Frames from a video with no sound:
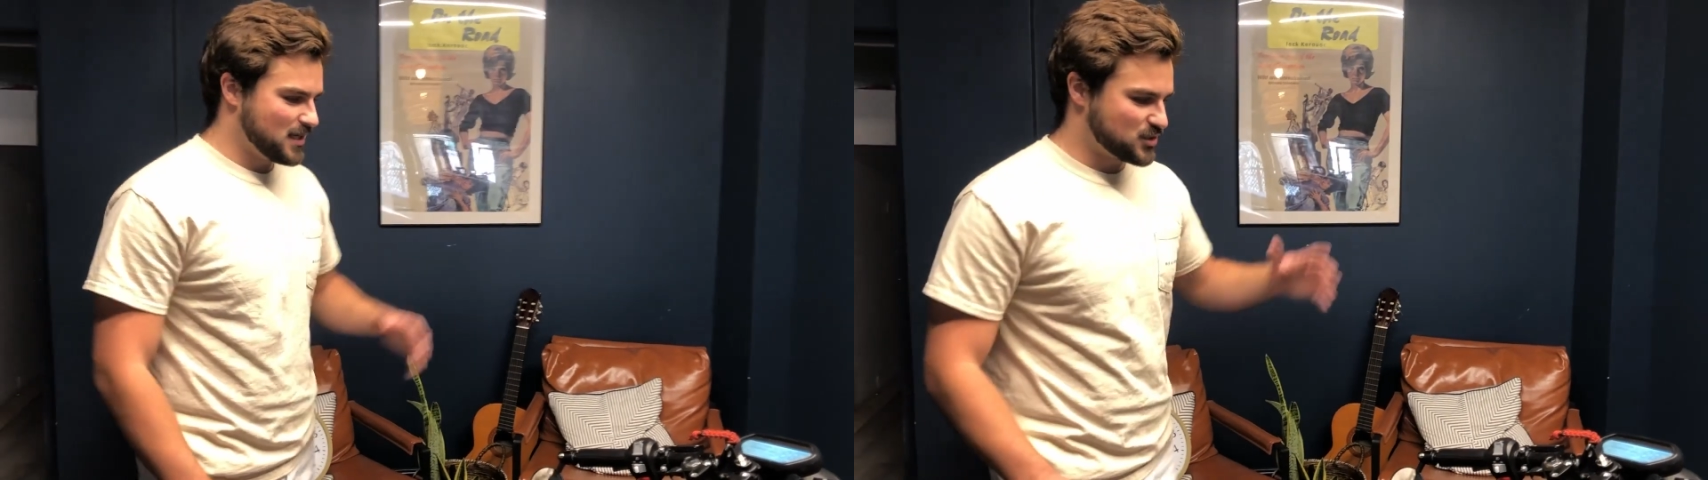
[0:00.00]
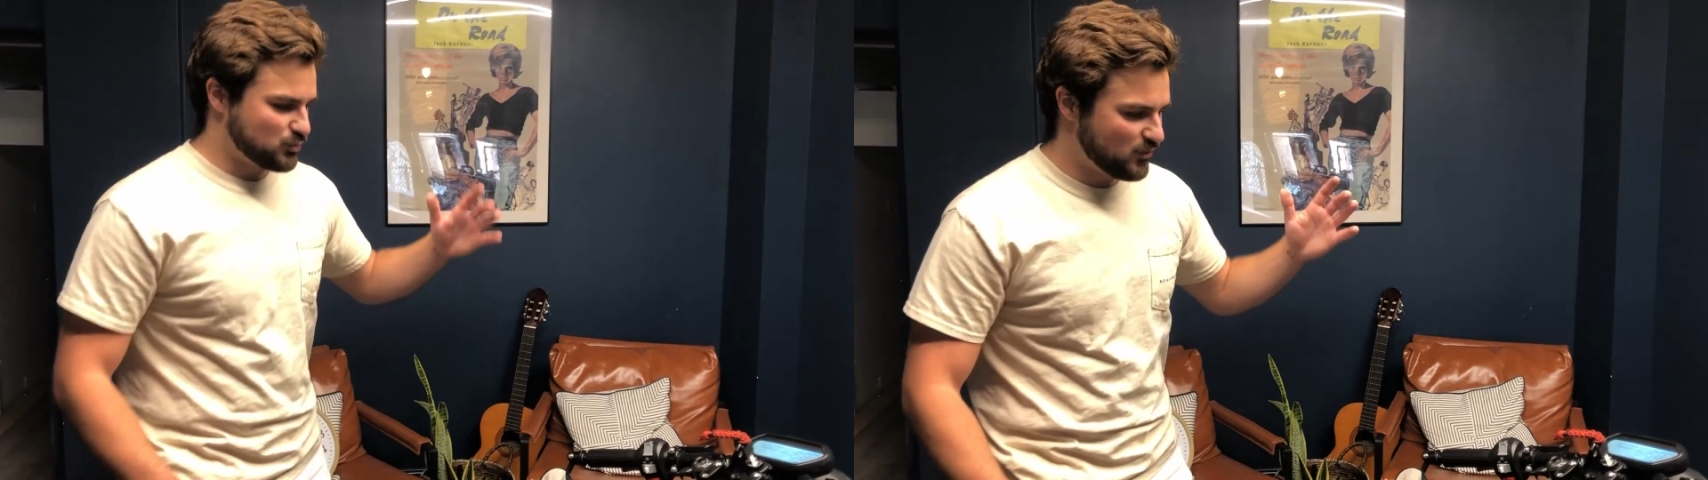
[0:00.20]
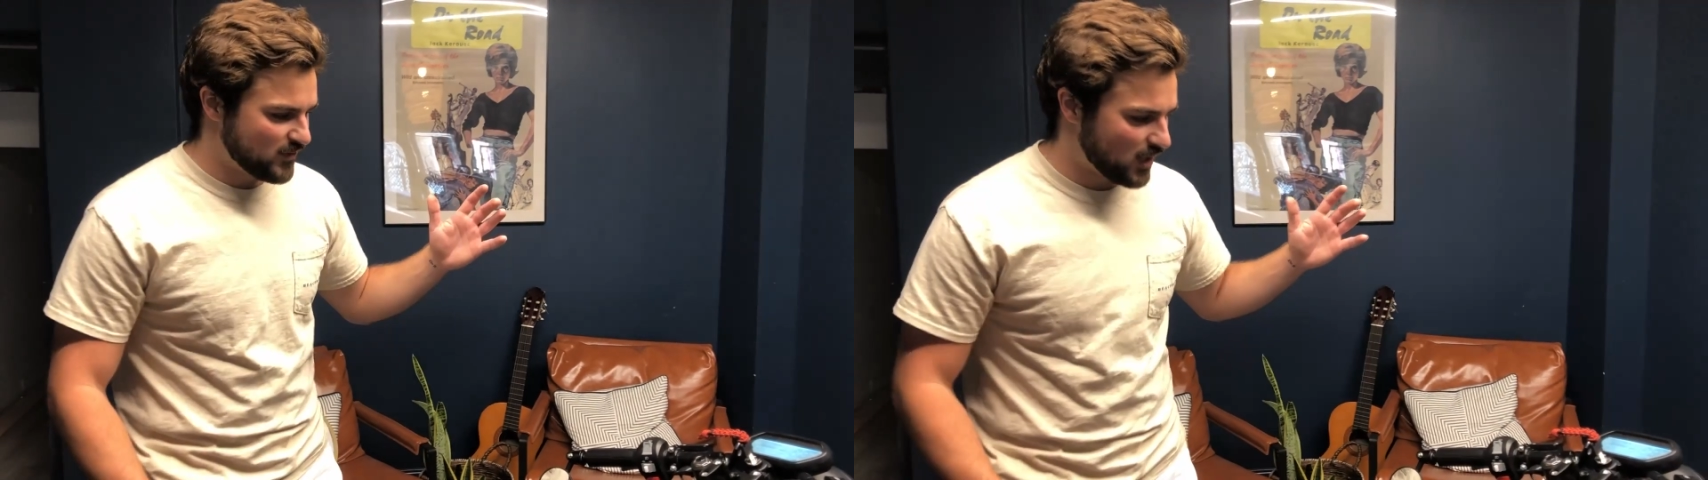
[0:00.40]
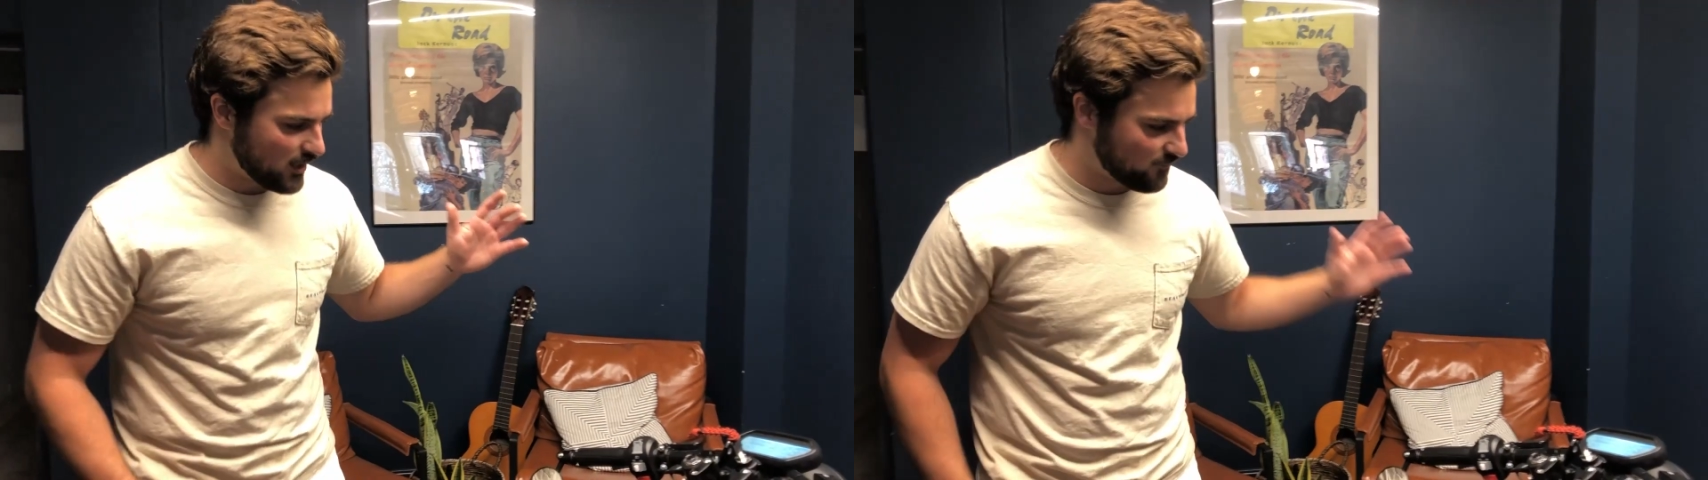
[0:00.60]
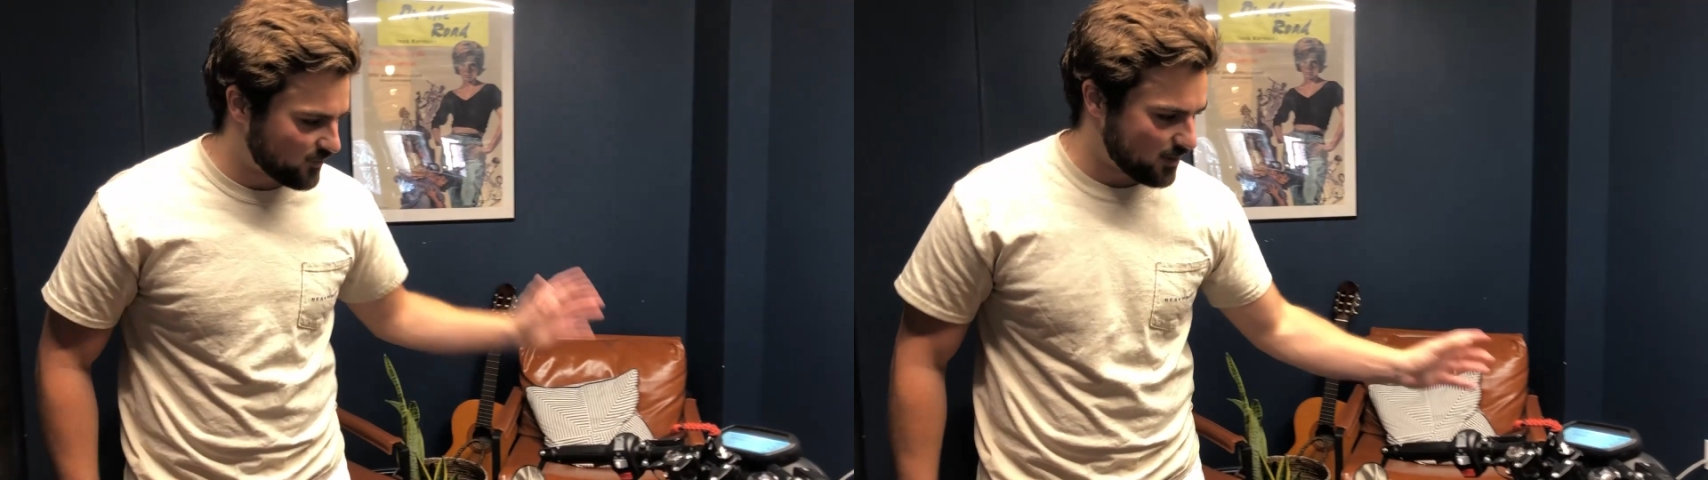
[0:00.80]
So moving
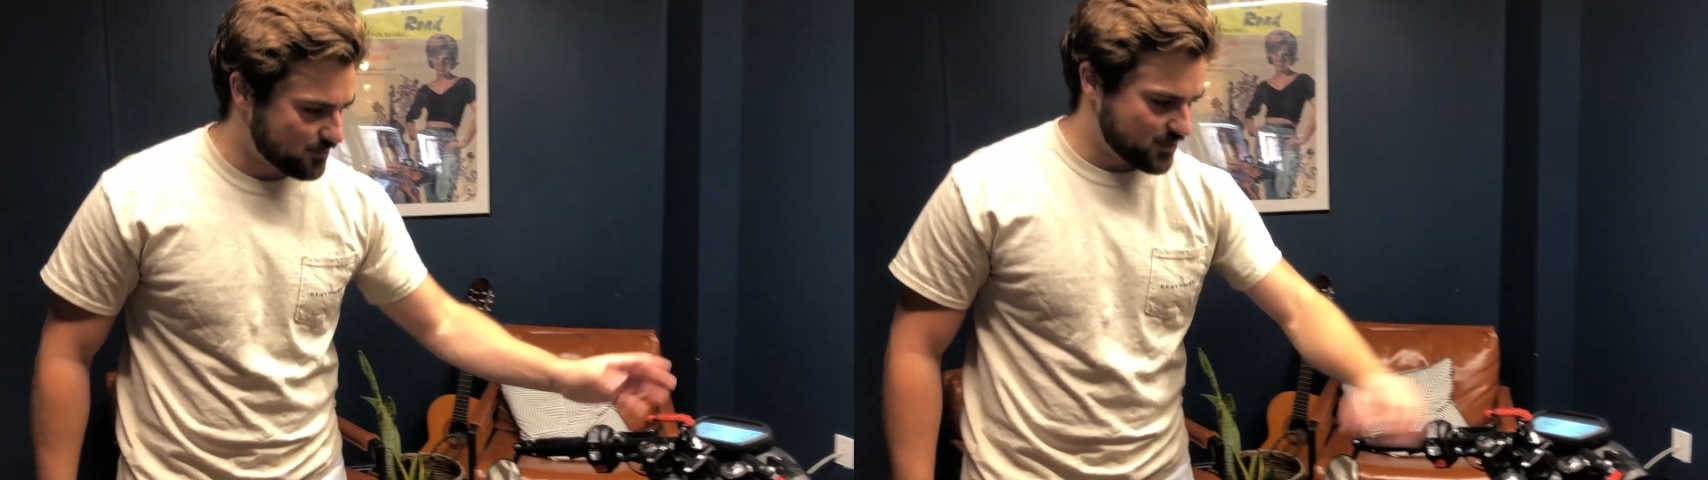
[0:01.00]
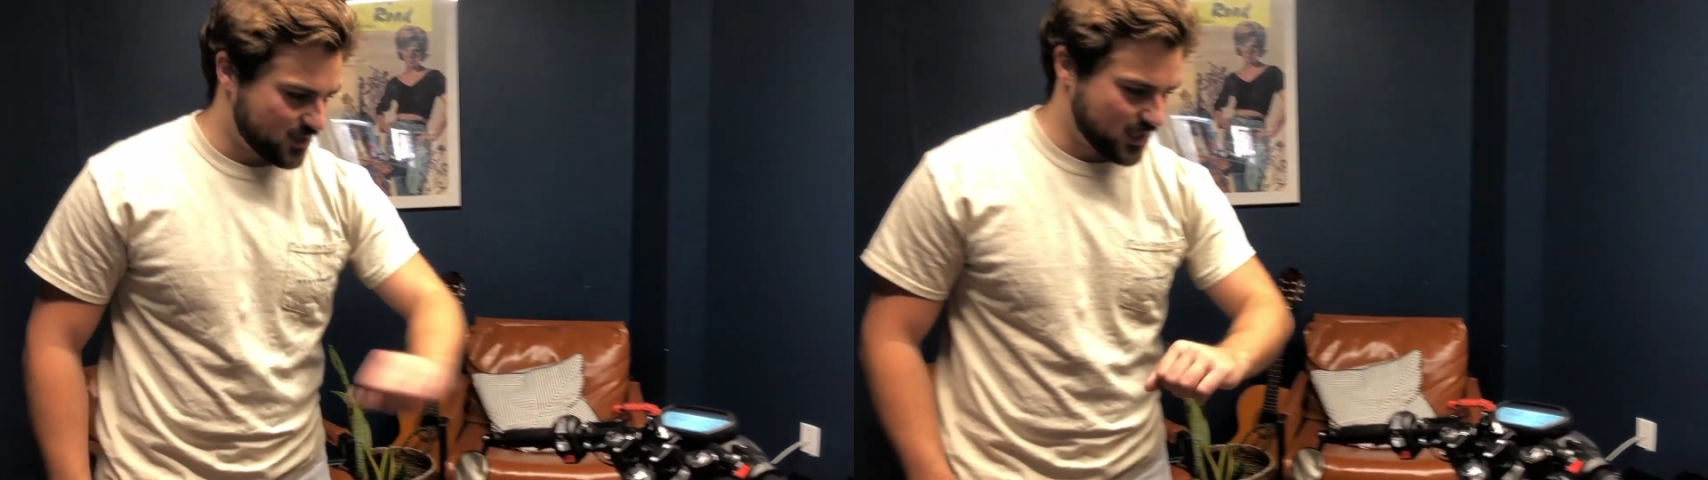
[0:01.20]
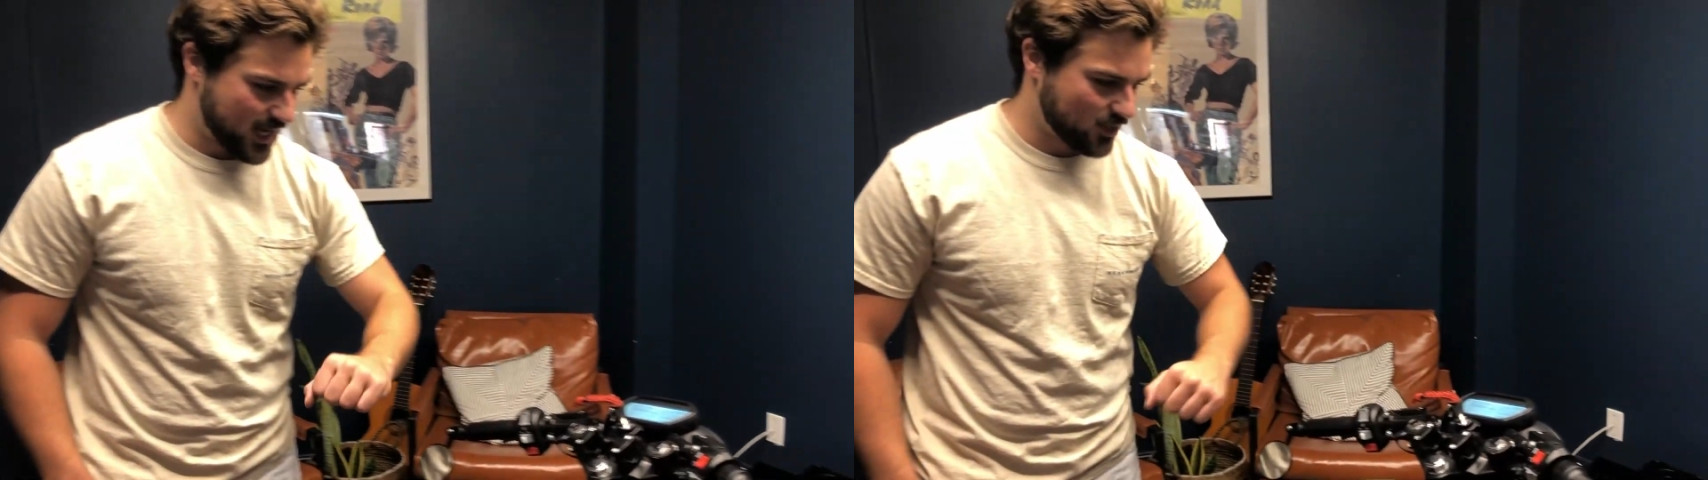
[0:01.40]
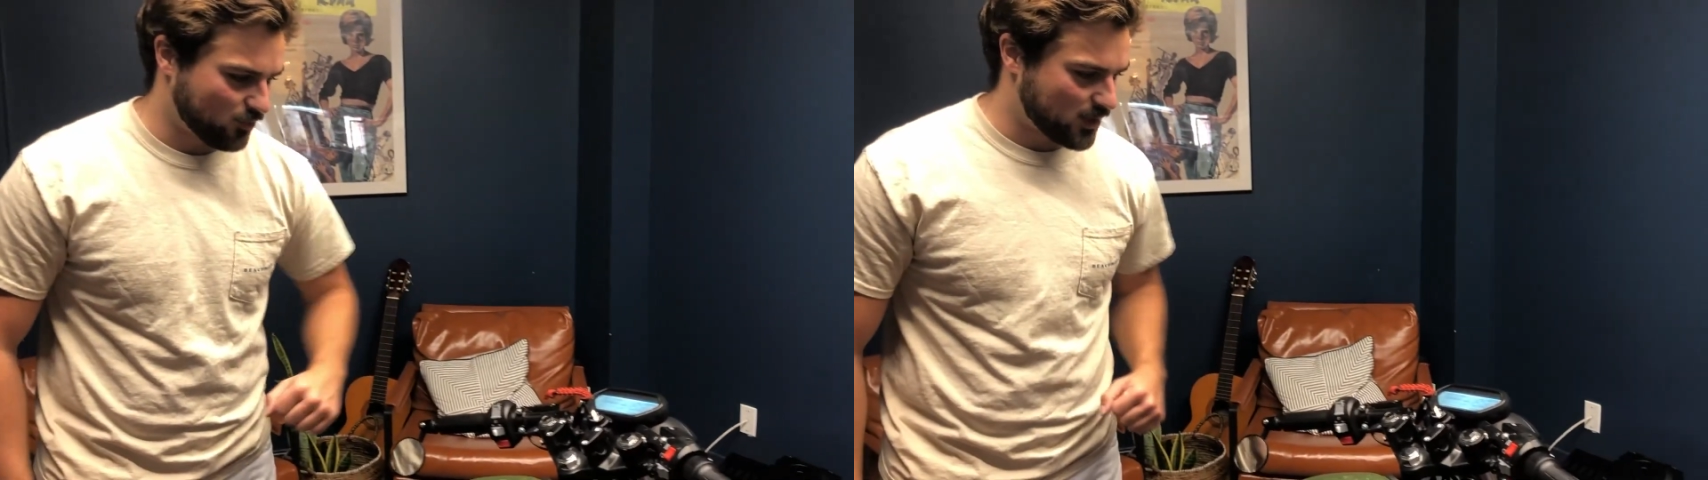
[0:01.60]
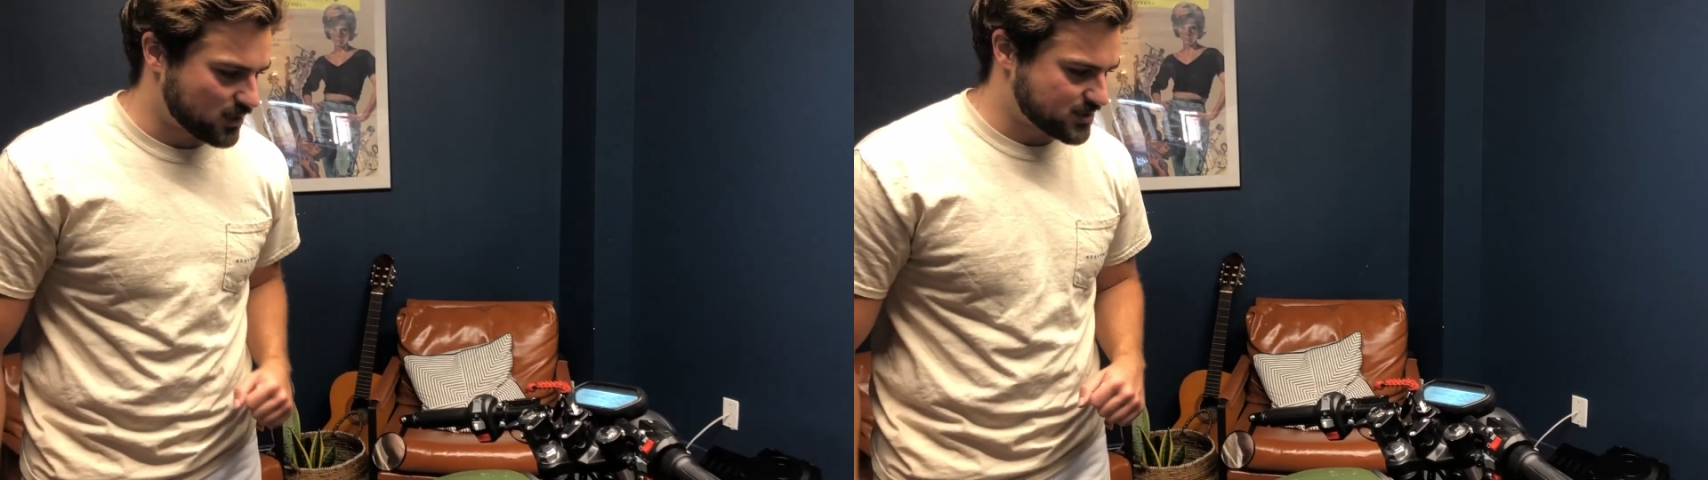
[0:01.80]
on from the
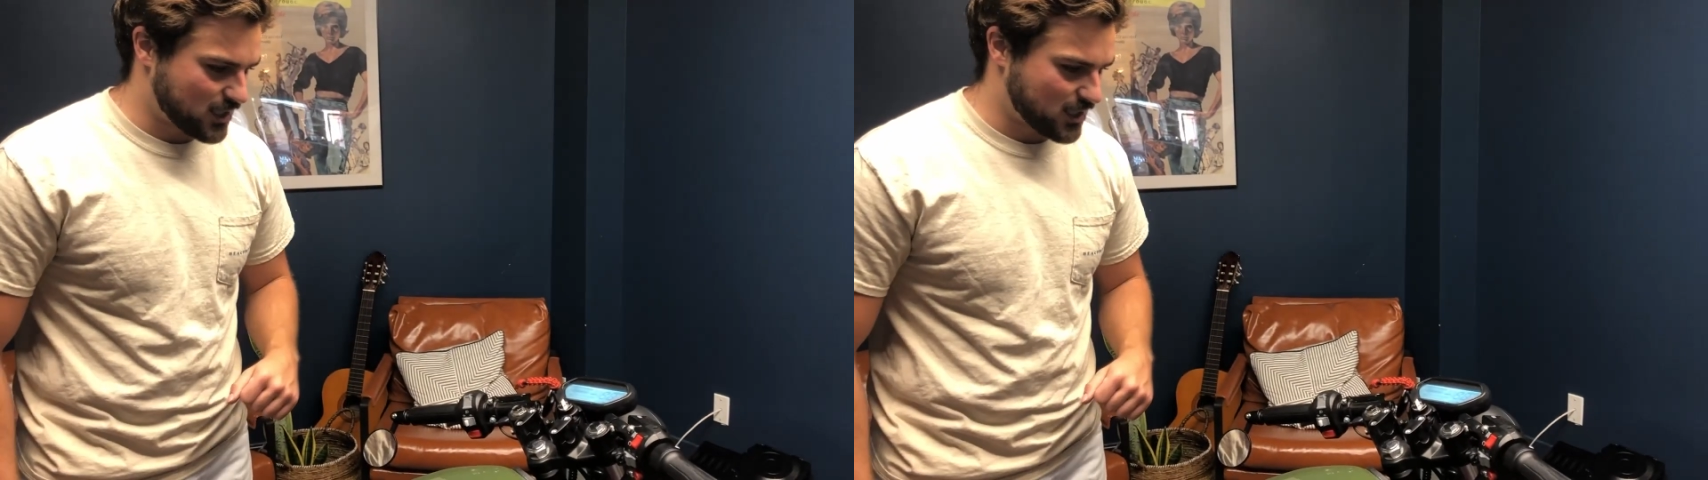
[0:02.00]
handlebars